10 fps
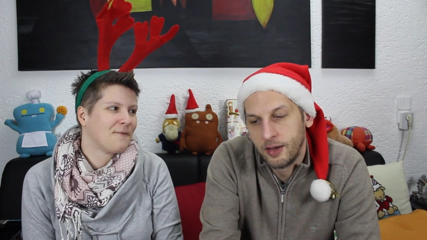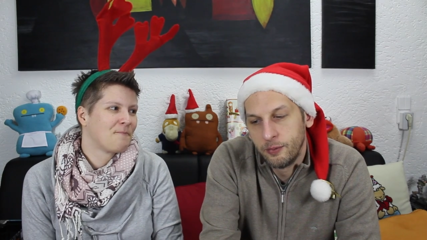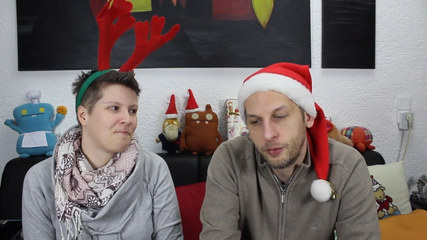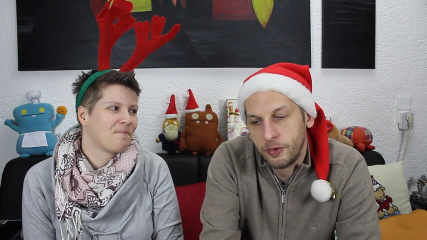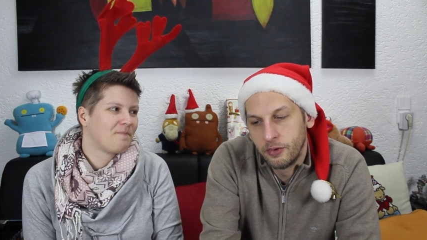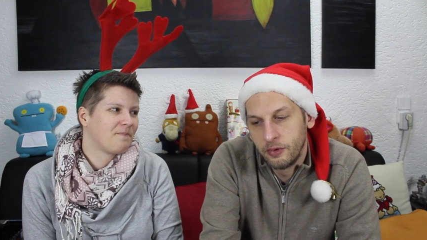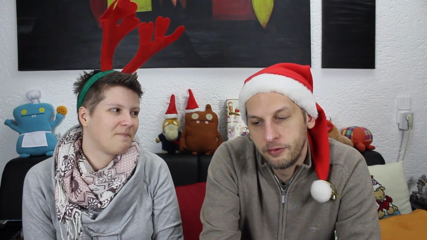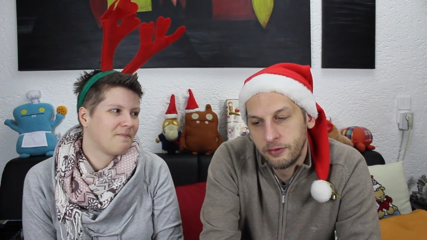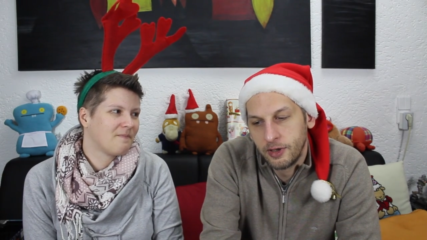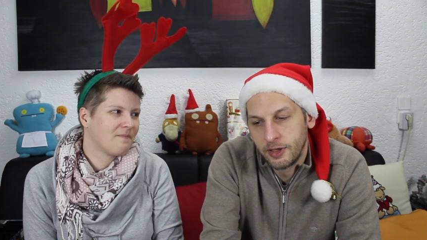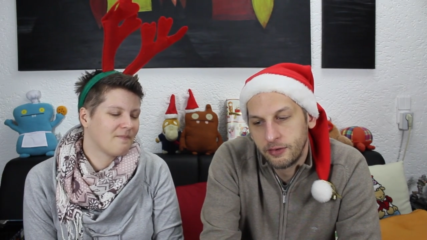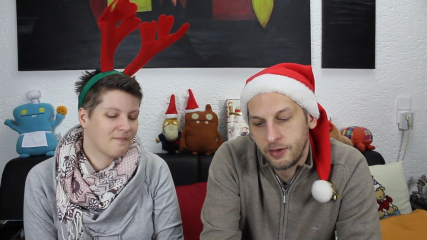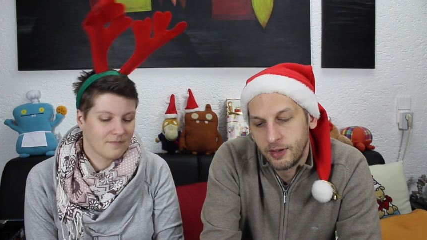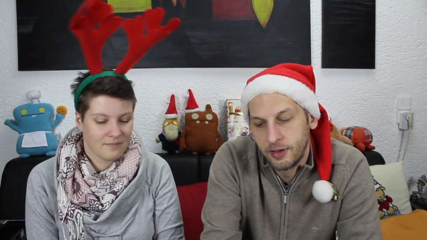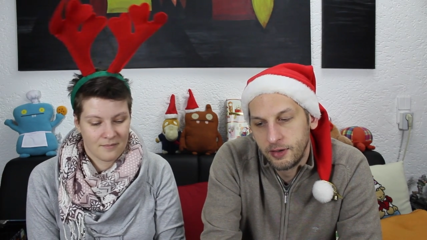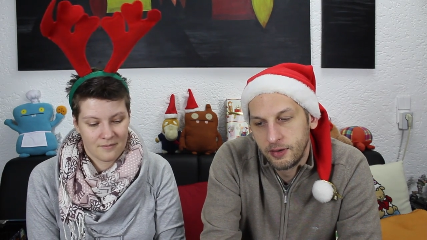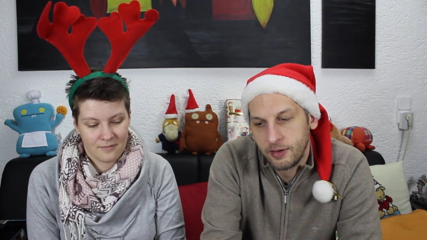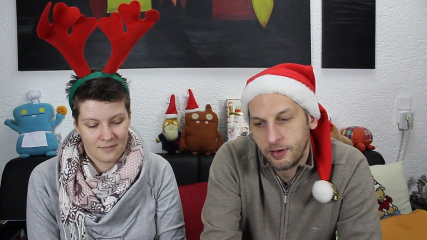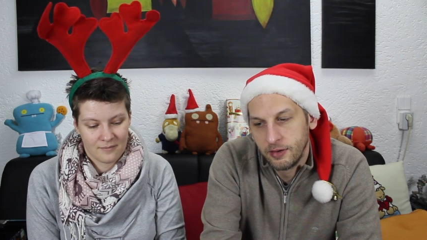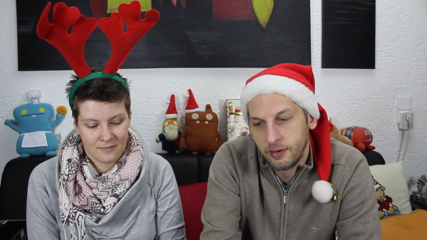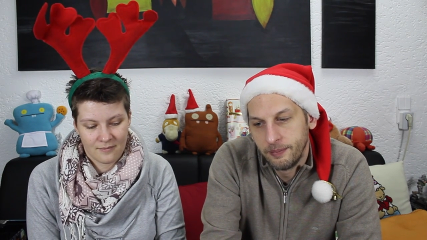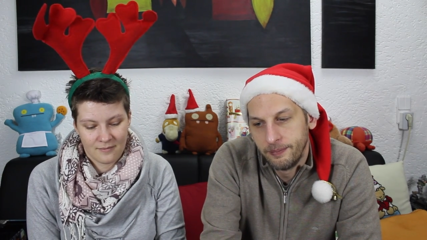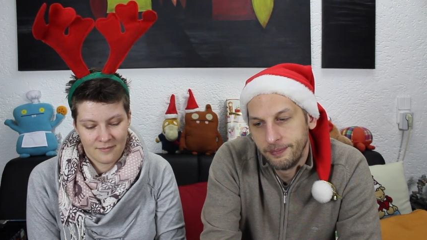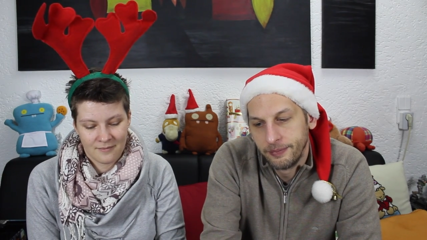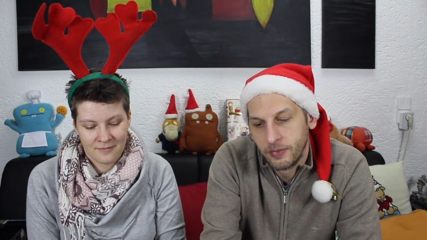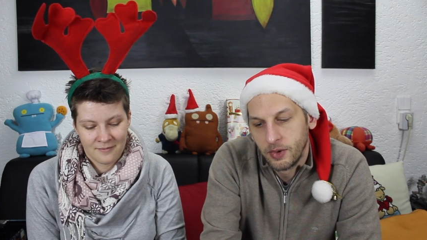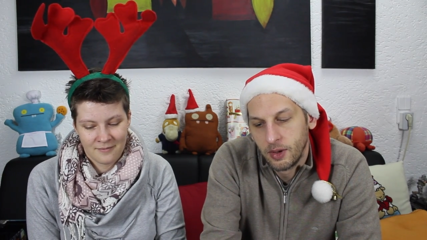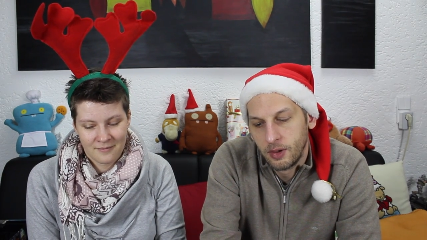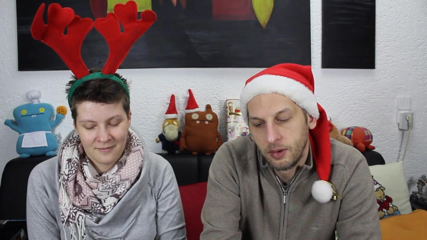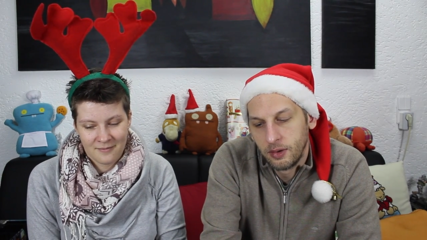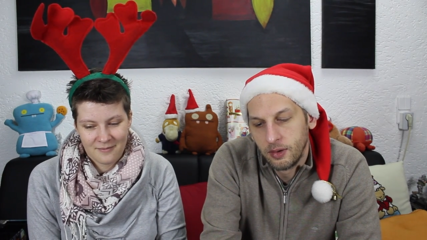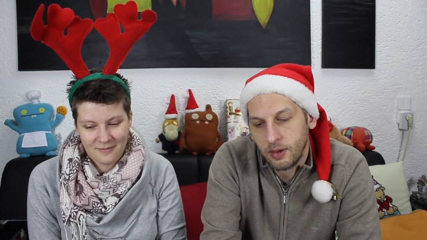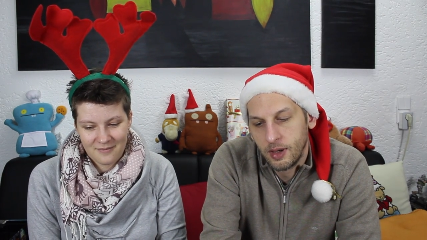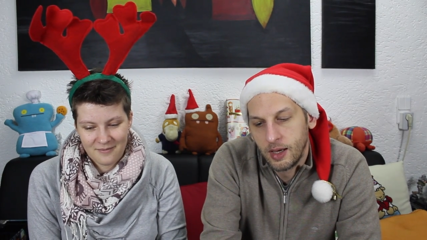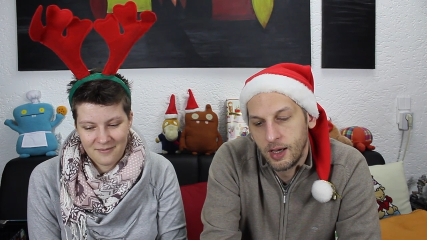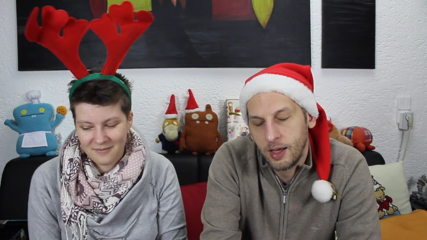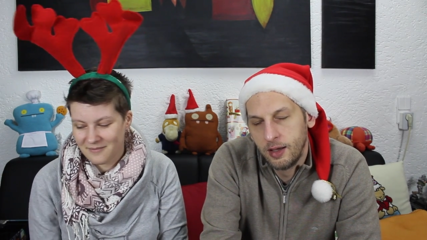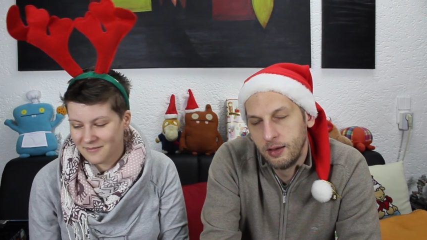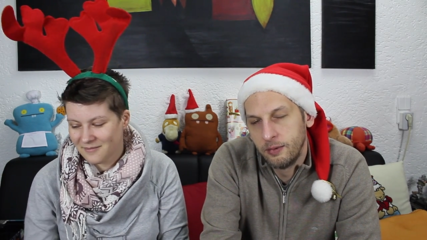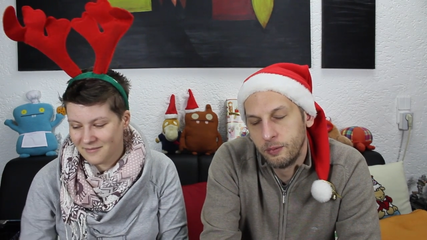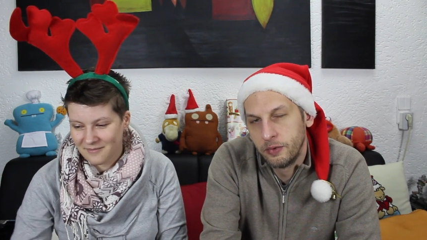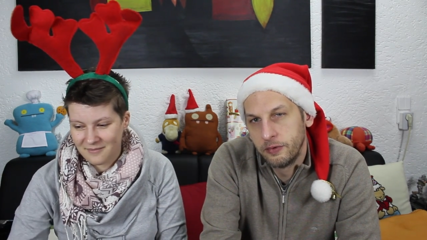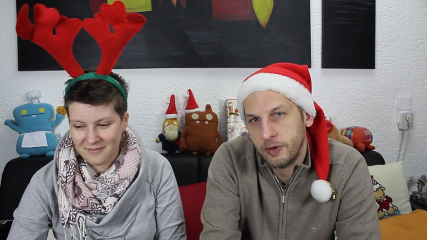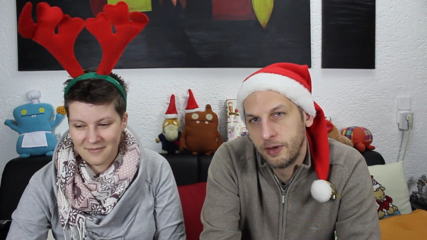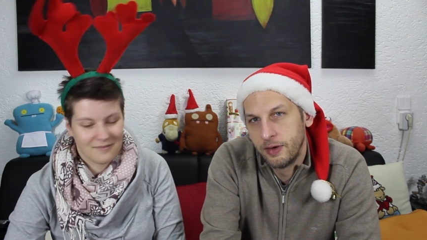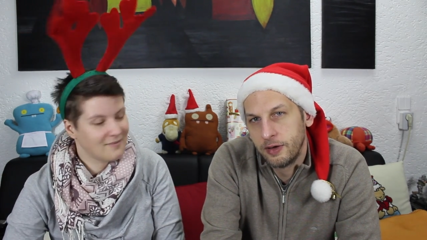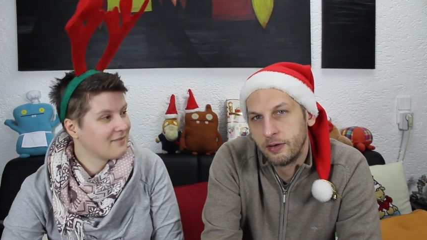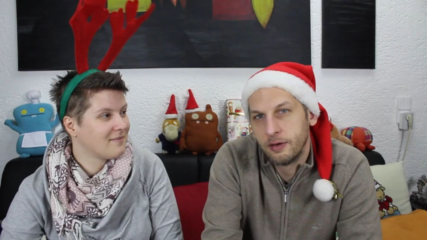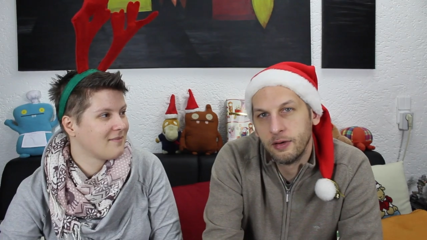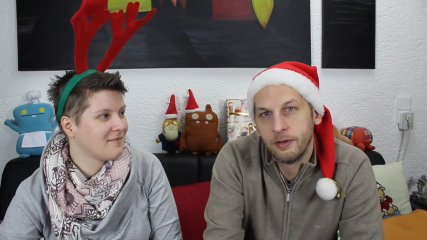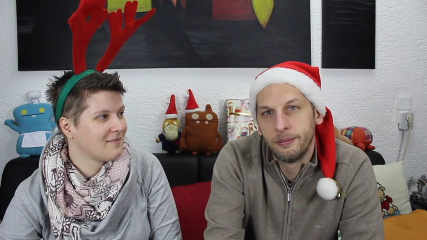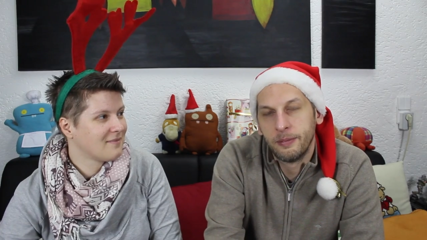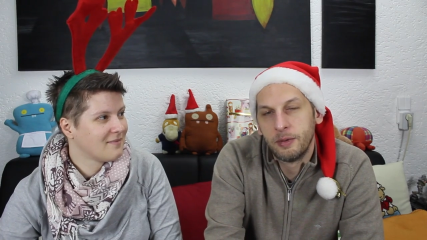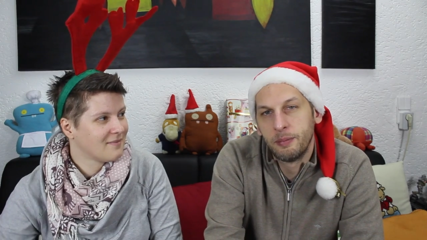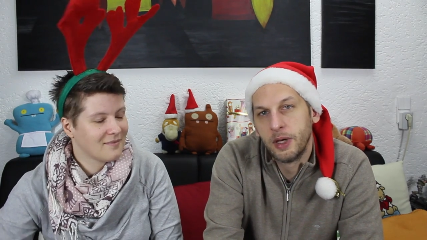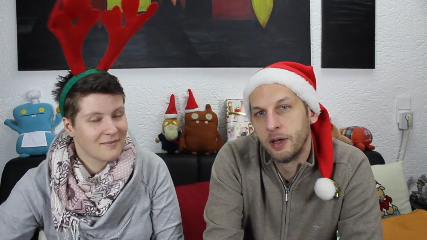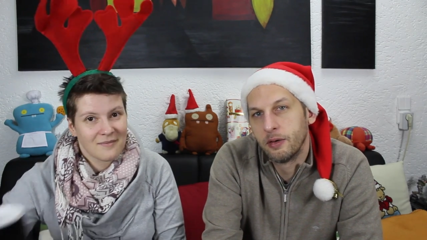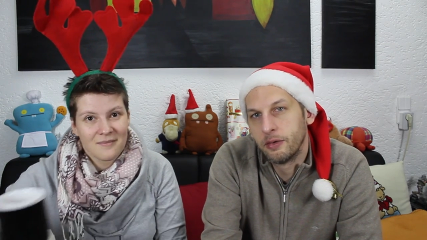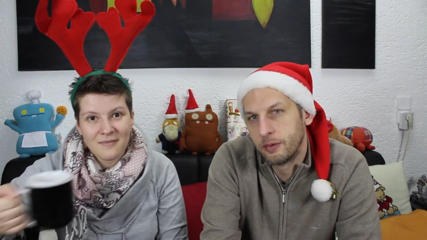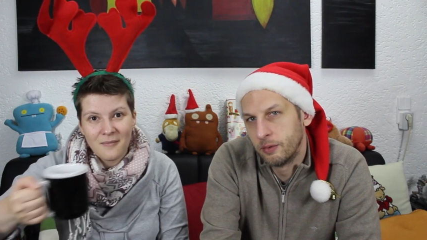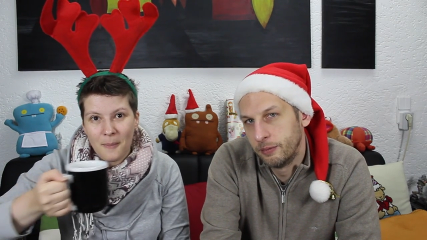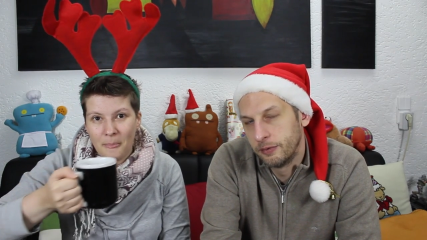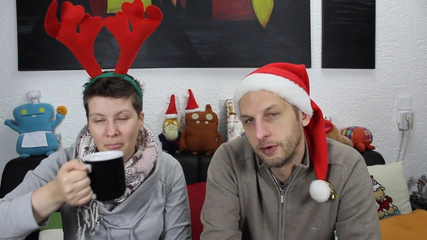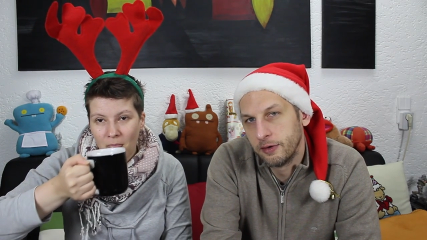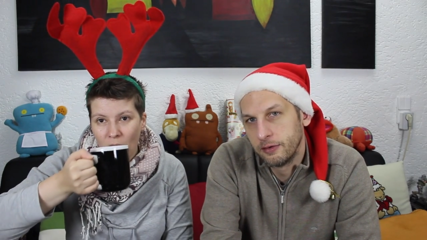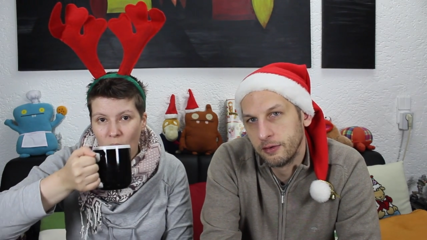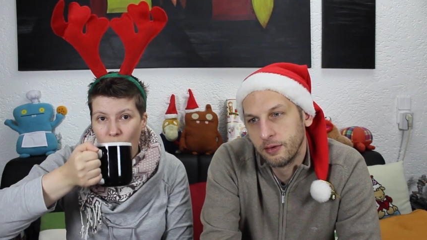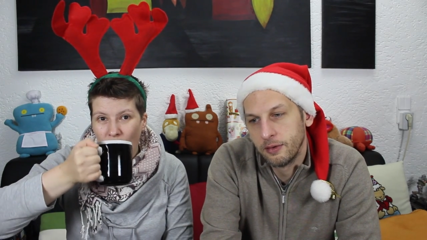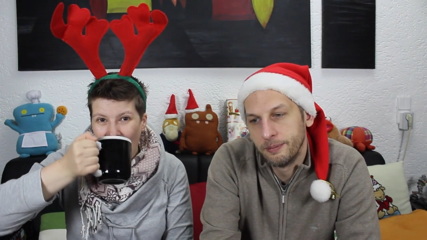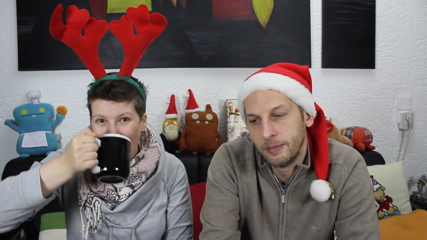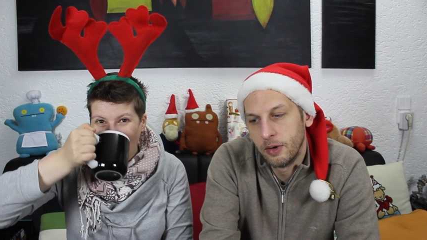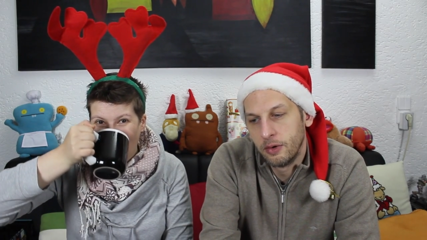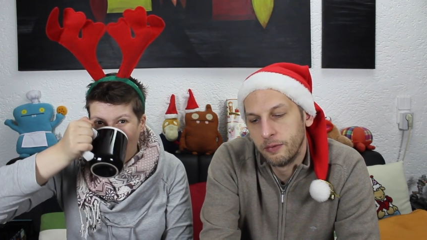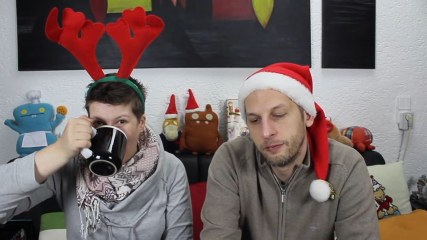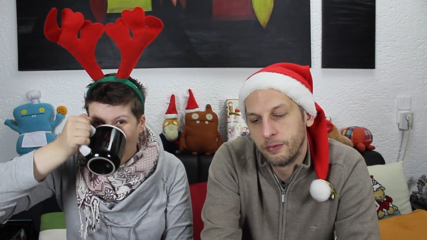Speaker 1: I would also like to add. Um, I would say that uh, depending on the group size, um, uh,